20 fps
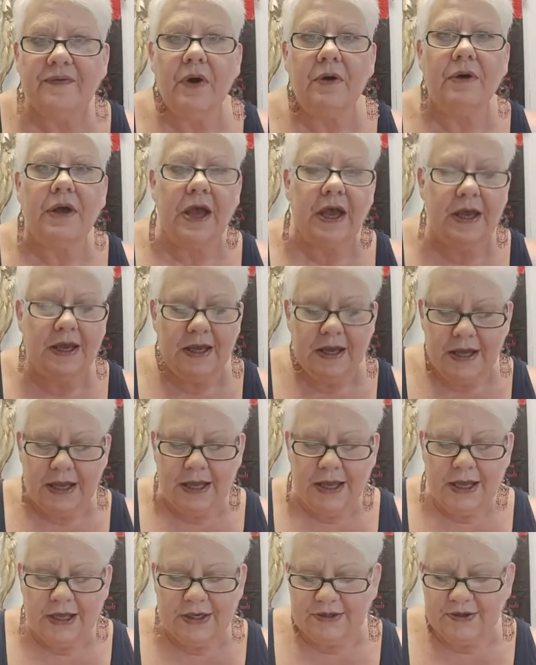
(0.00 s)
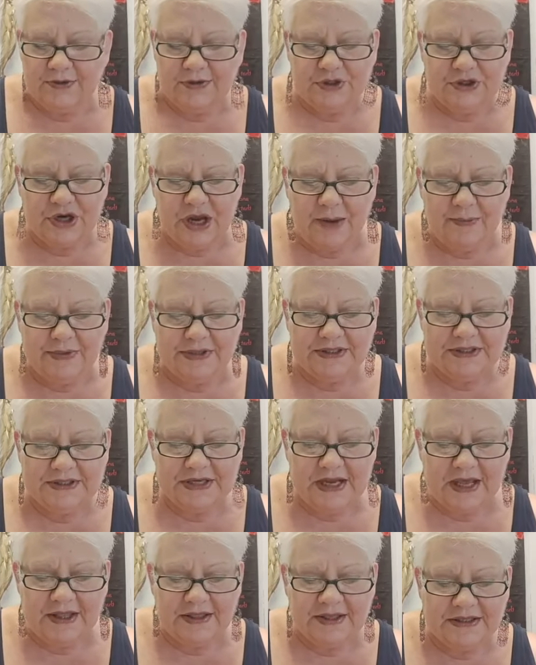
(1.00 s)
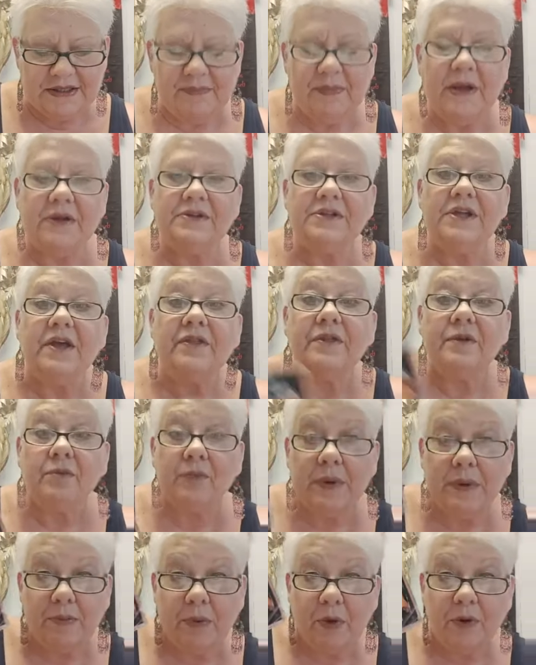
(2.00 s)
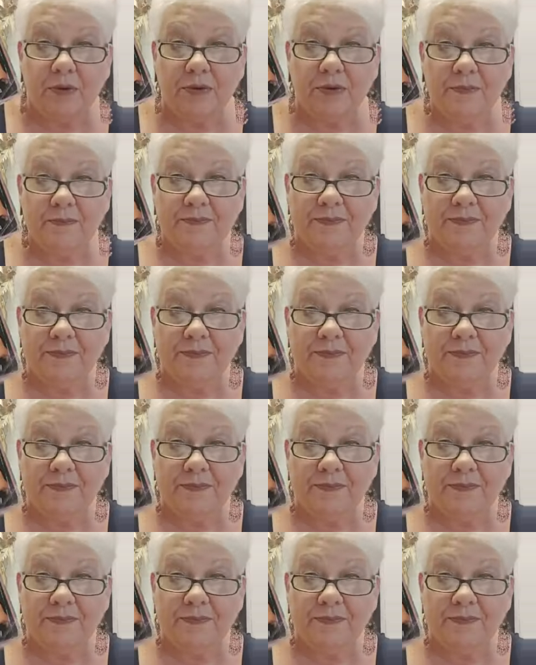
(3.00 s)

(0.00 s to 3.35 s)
Okay, so the shaman's death is about death and rebirth.